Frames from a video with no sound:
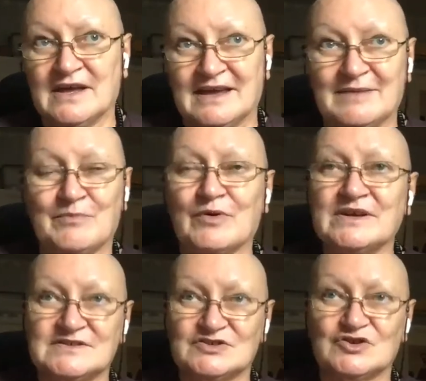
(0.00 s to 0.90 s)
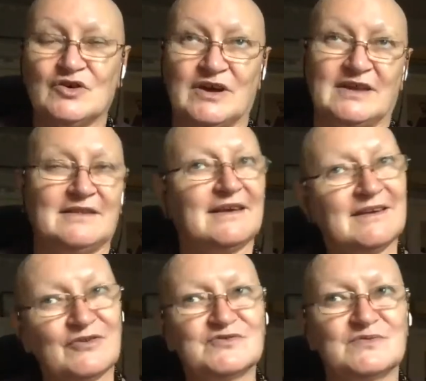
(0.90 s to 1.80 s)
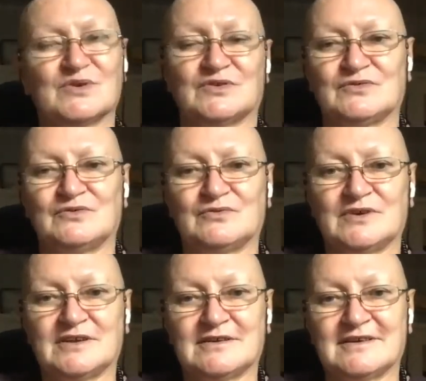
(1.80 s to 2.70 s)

It brings joy. They also want to do it.